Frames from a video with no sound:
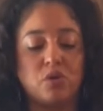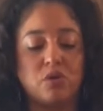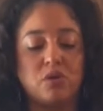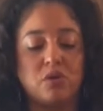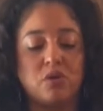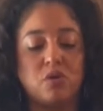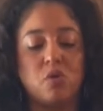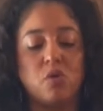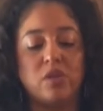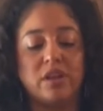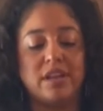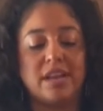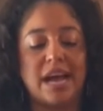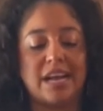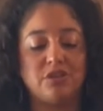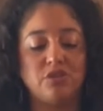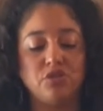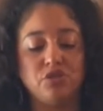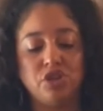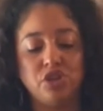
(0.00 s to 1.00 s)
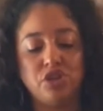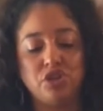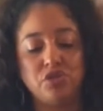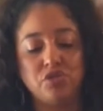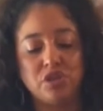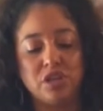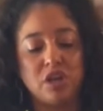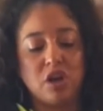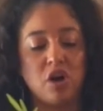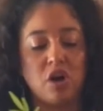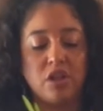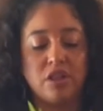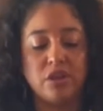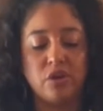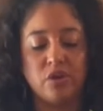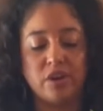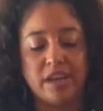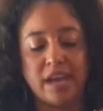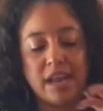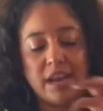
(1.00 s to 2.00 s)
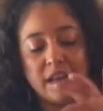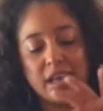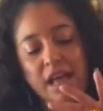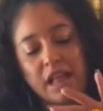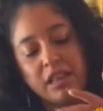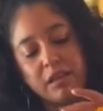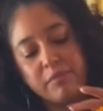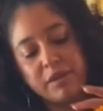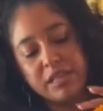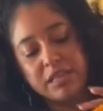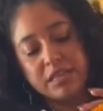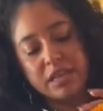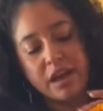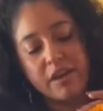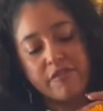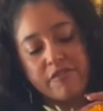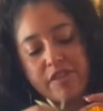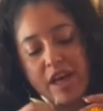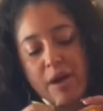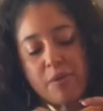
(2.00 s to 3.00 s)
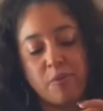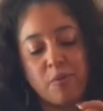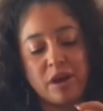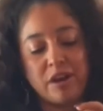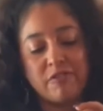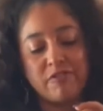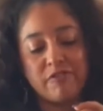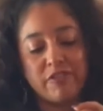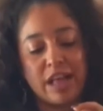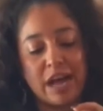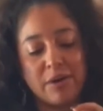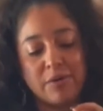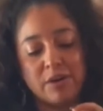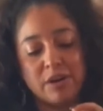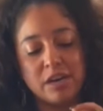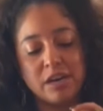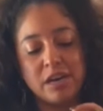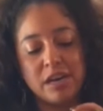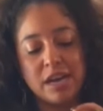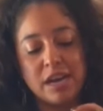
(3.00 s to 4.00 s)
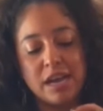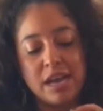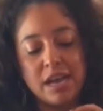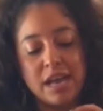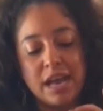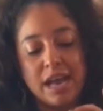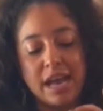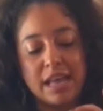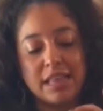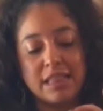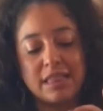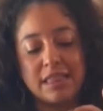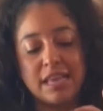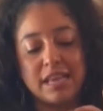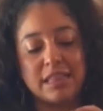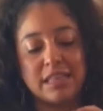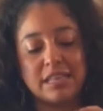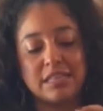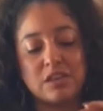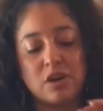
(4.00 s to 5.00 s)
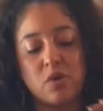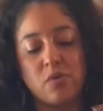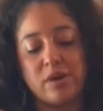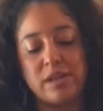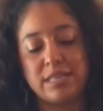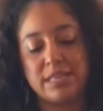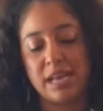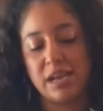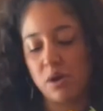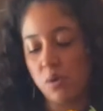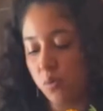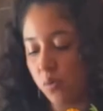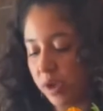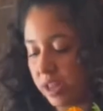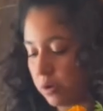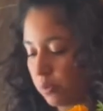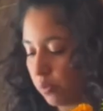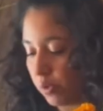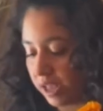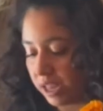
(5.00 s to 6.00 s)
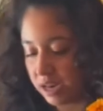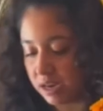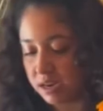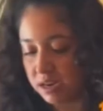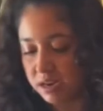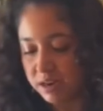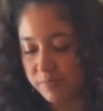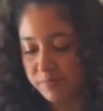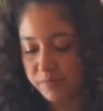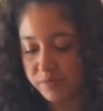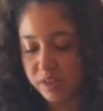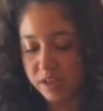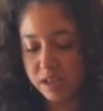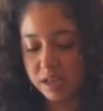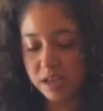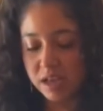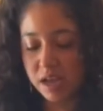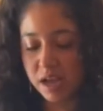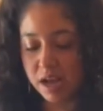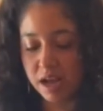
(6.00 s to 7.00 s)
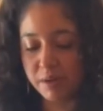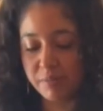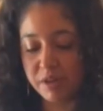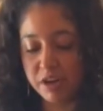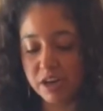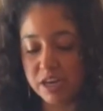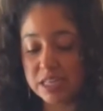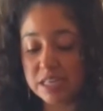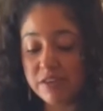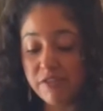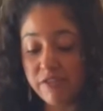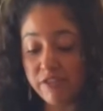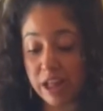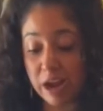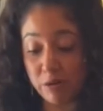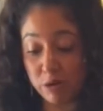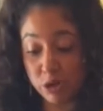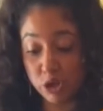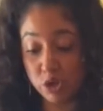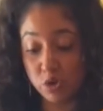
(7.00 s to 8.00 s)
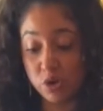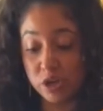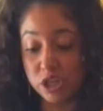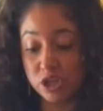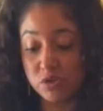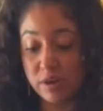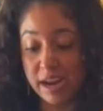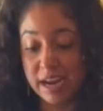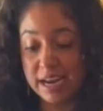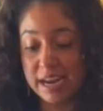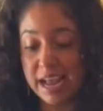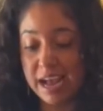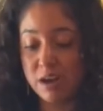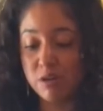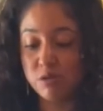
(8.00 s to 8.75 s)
cool and natural just using all the organic elements of that one flower. I think that's always like a win-win. There is a flower shortage right now,